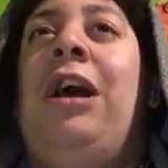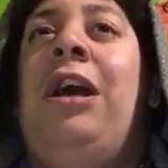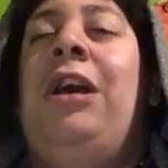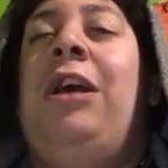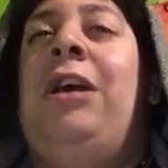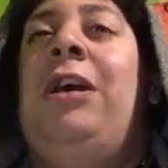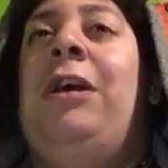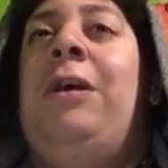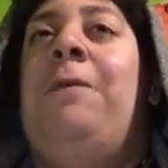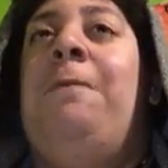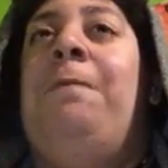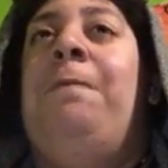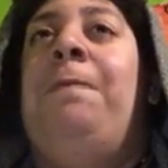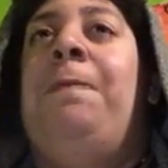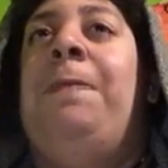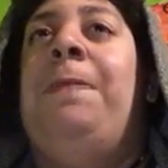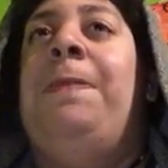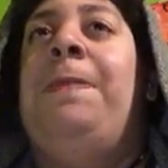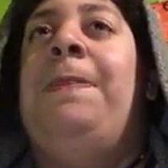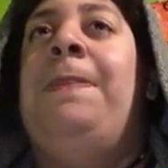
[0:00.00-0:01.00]
and
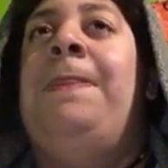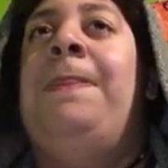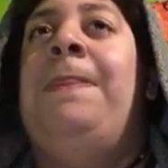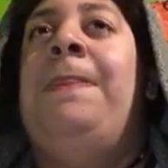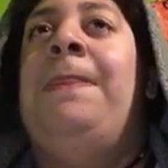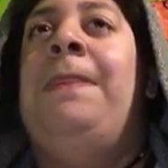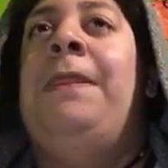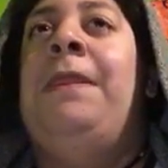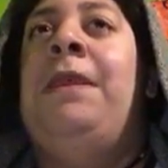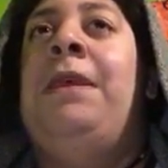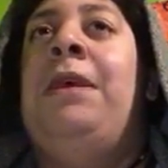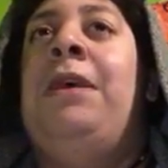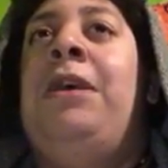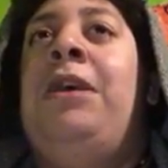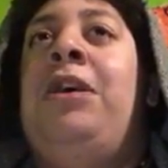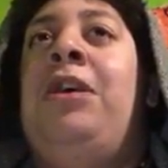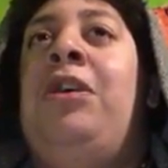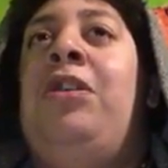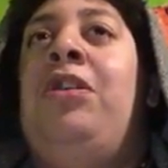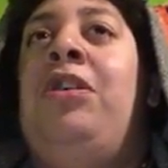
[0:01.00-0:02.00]

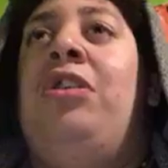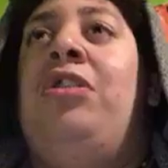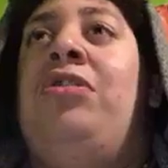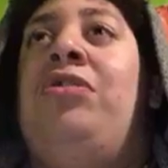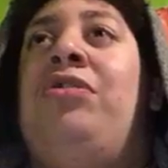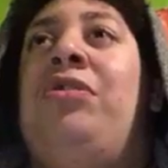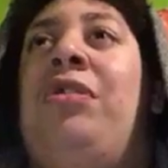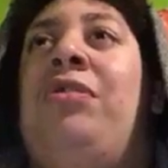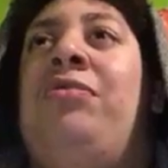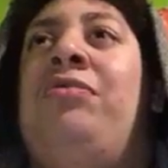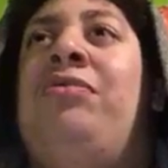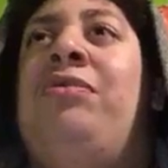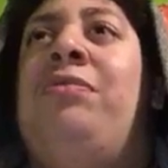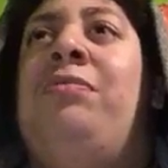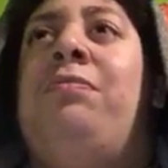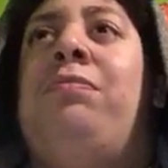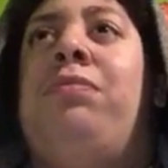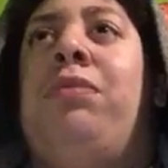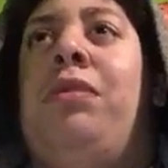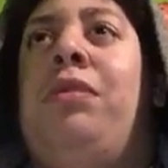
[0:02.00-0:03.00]
there's
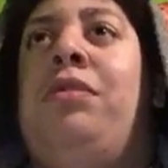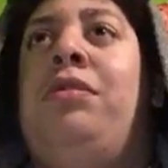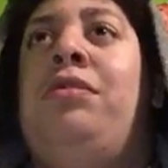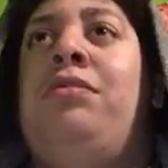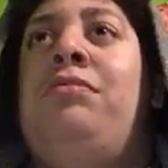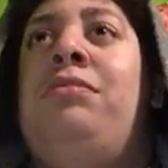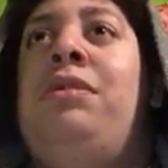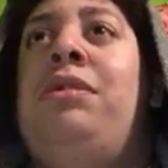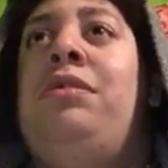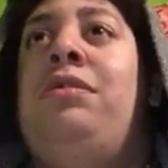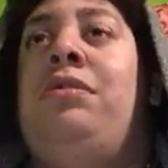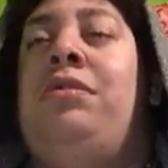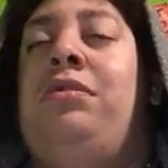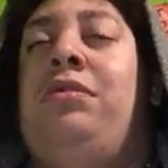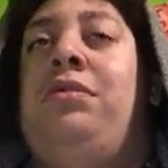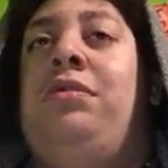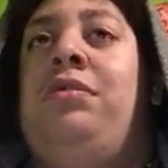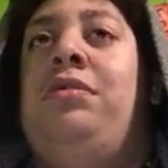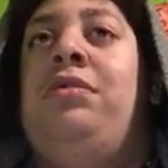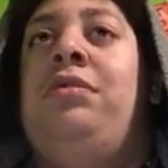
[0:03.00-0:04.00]
something bothering me a
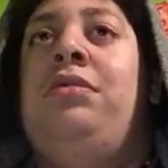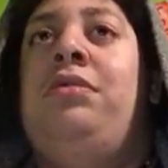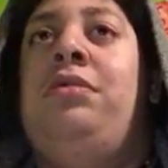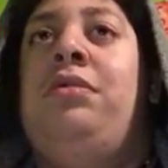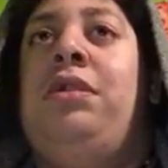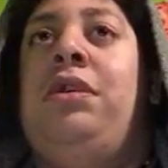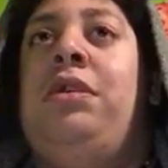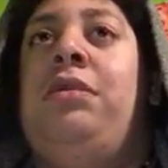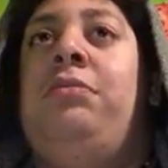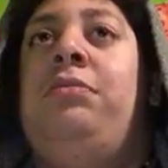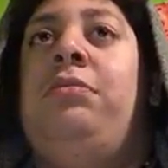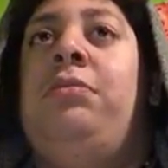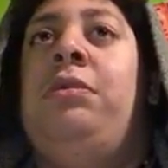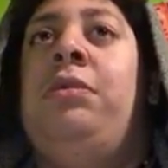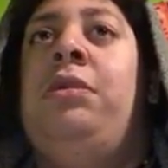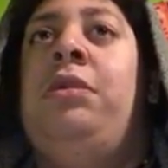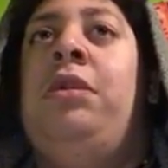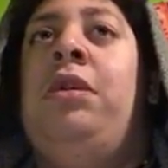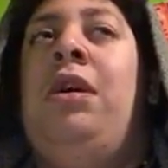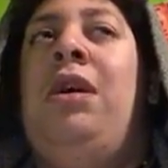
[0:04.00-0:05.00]
lot that
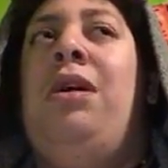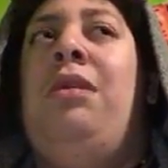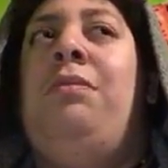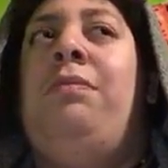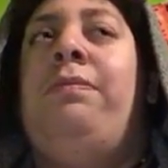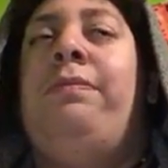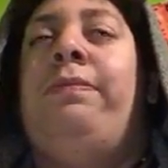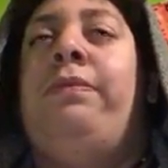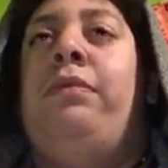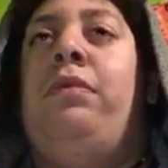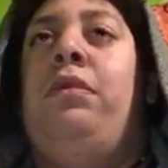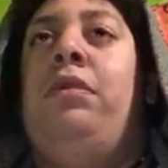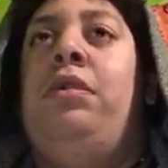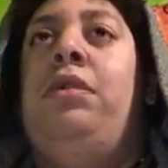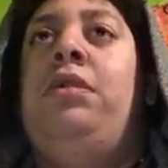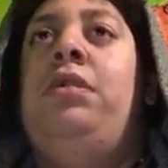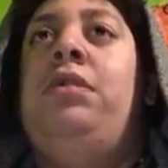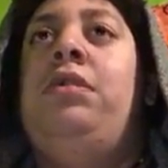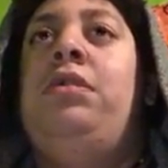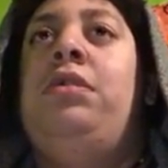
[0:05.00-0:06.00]

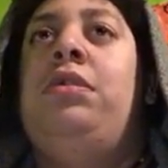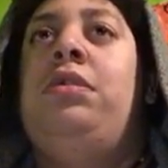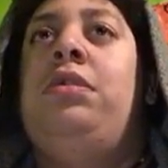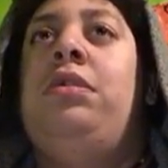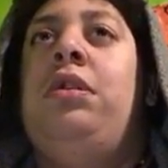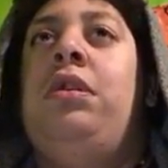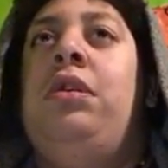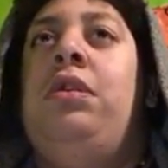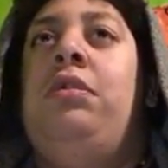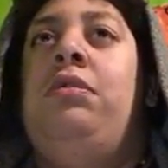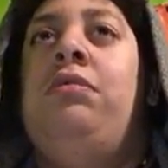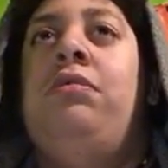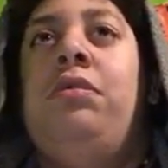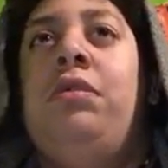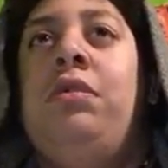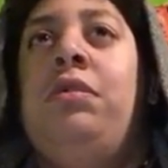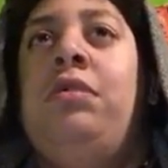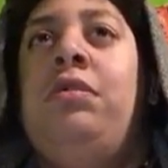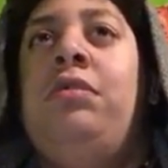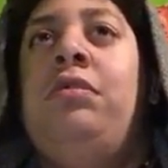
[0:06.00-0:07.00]
boys out
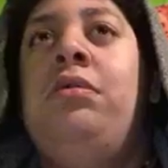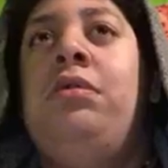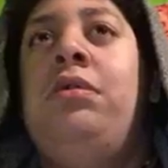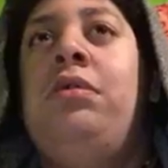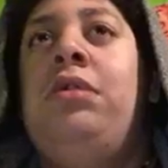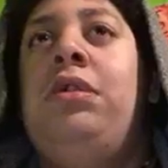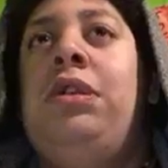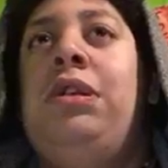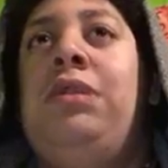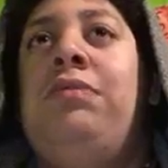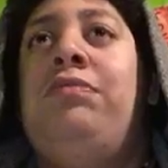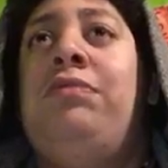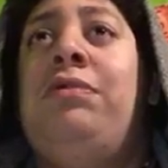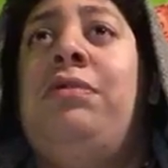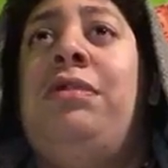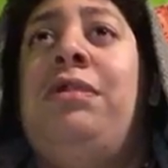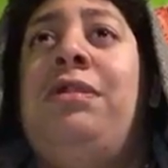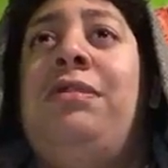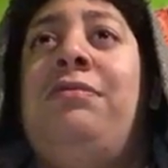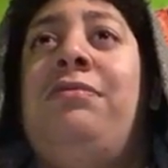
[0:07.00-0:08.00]
there,
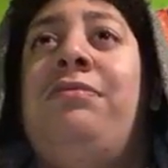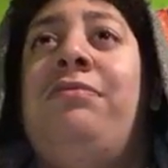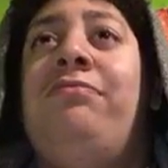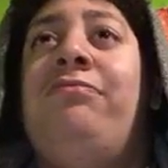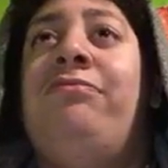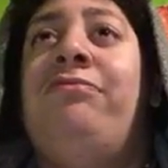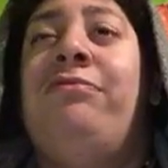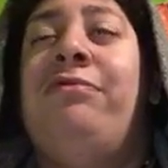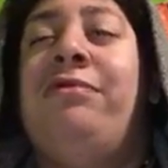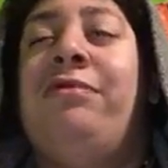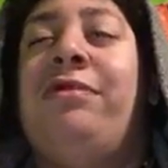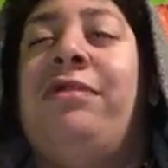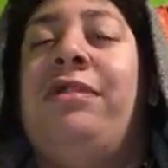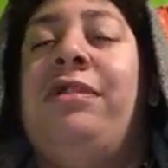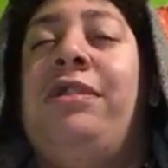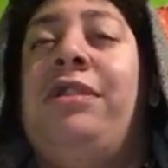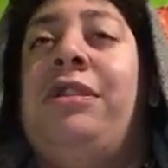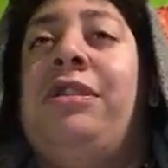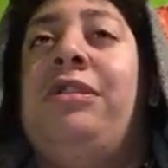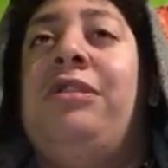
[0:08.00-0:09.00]
even at work,
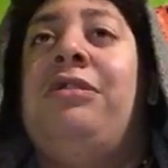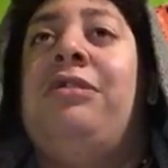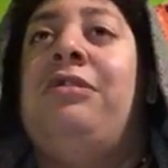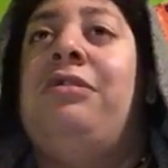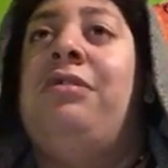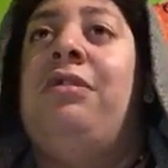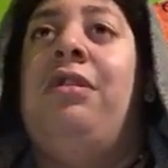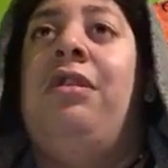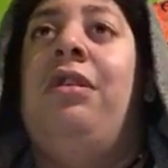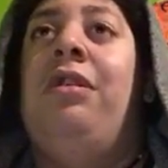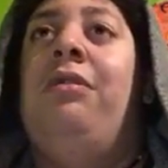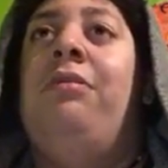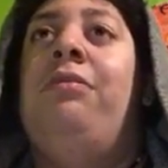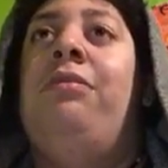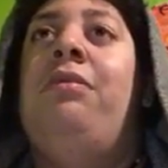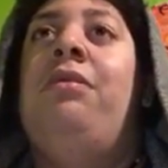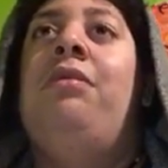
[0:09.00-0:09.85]
need to stop.